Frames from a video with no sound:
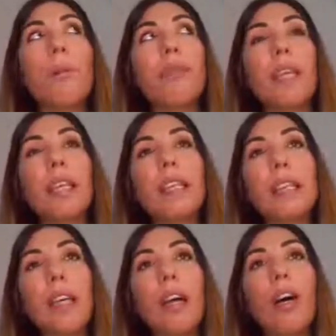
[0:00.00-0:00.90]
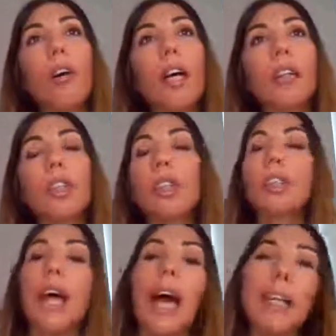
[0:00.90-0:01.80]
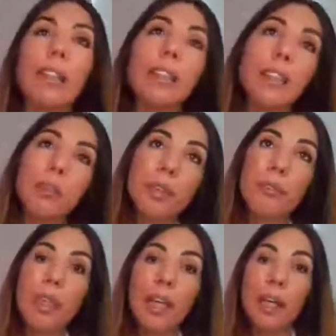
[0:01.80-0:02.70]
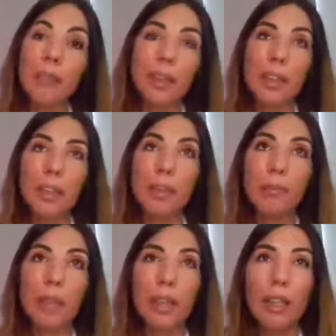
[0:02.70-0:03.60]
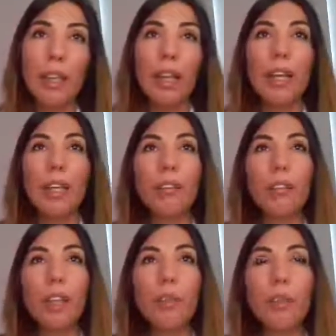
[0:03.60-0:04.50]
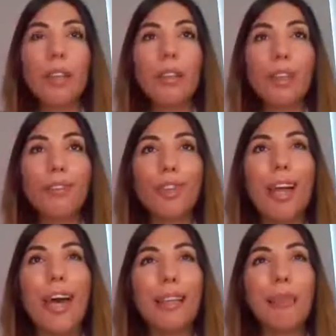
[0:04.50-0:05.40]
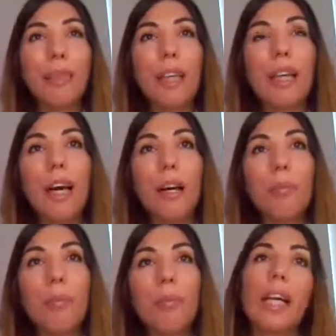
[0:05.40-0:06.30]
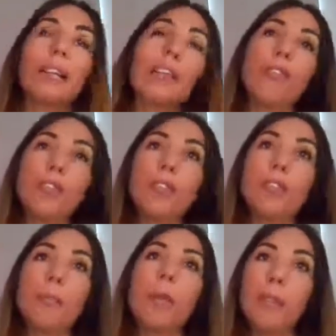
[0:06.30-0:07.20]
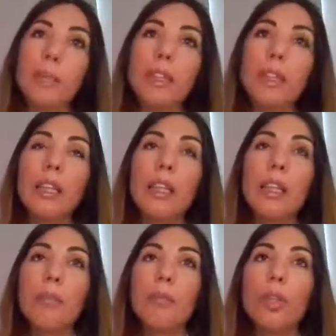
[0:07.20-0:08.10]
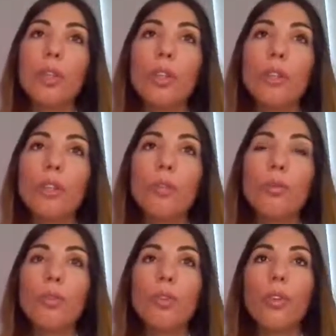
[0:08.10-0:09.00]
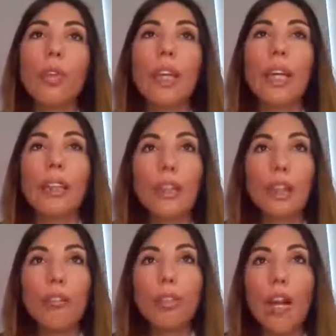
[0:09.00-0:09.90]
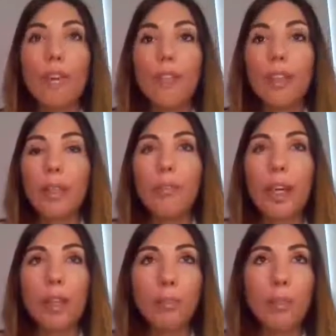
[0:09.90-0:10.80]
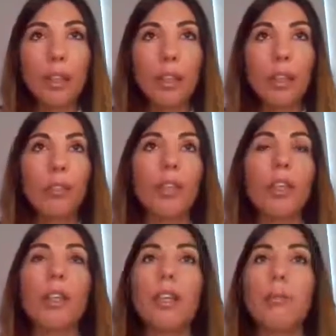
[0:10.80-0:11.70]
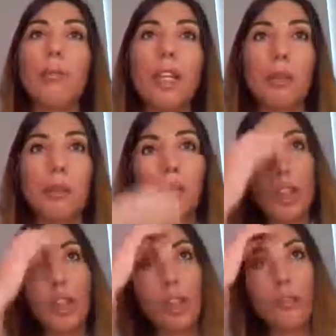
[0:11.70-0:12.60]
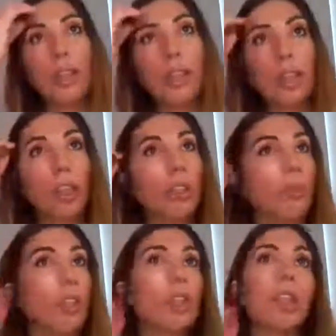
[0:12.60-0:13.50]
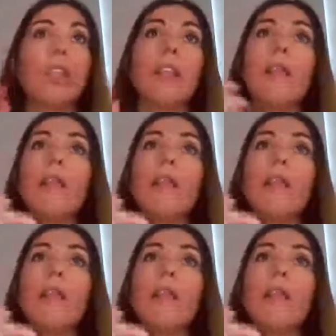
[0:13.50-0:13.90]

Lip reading: they say, oh, I'll just add a little bit makeup and that's me. And I feel like, well, if you add makeup, that defeats the purpose, because the idea of having the microblading or the micropigmentation with the digital machine